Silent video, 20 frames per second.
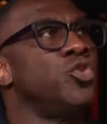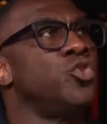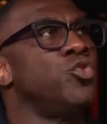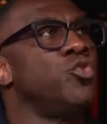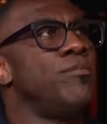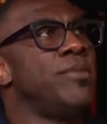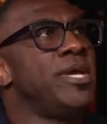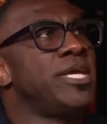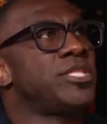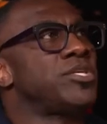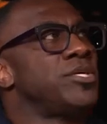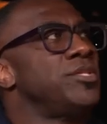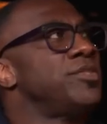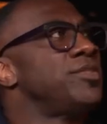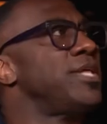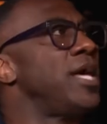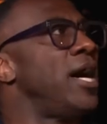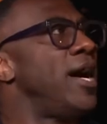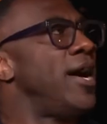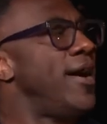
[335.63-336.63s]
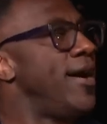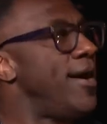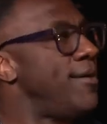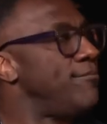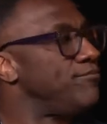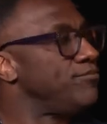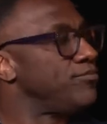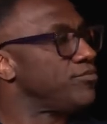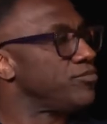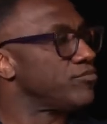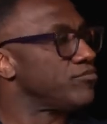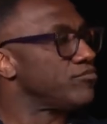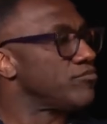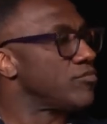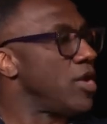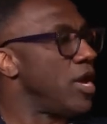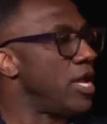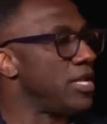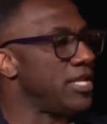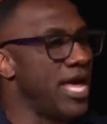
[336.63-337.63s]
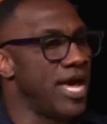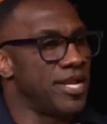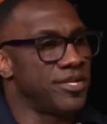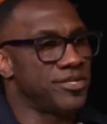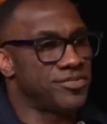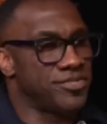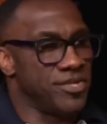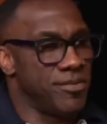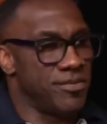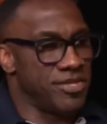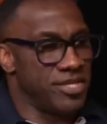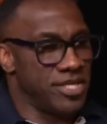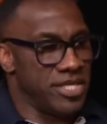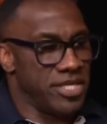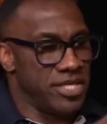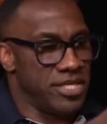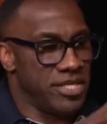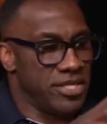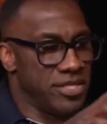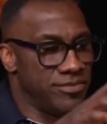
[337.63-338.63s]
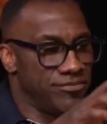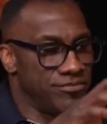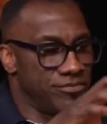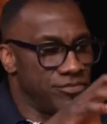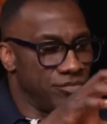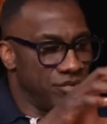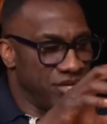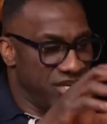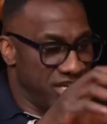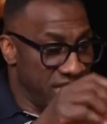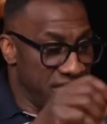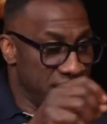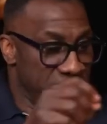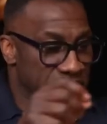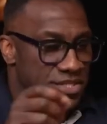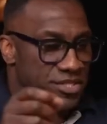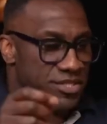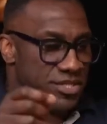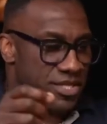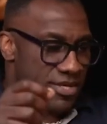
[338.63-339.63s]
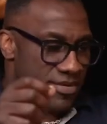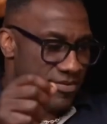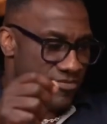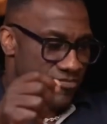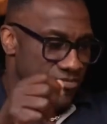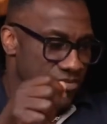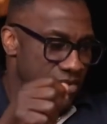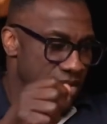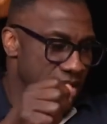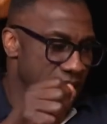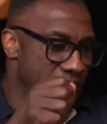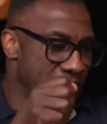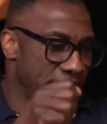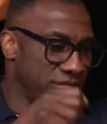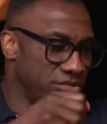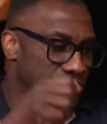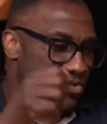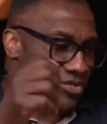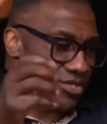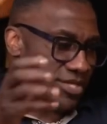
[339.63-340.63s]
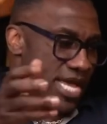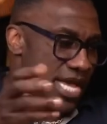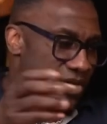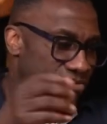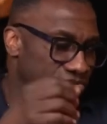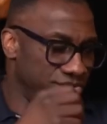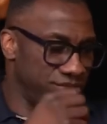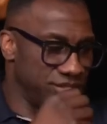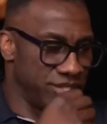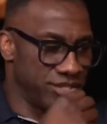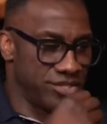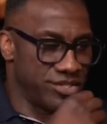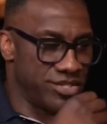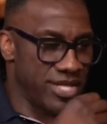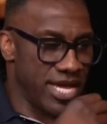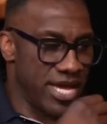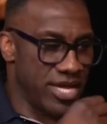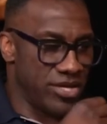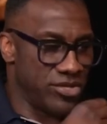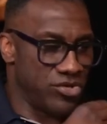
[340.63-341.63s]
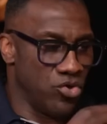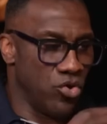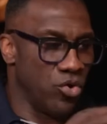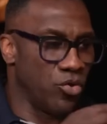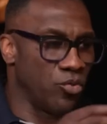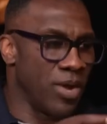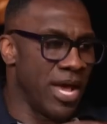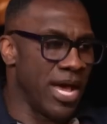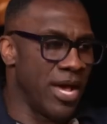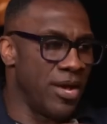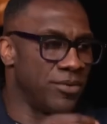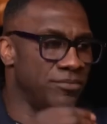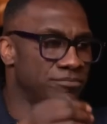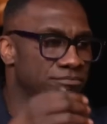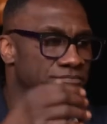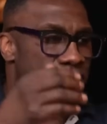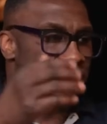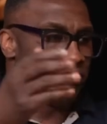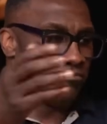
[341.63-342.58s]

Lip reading: You mentioned a lot of some of the kids, actors and actresses that you were around.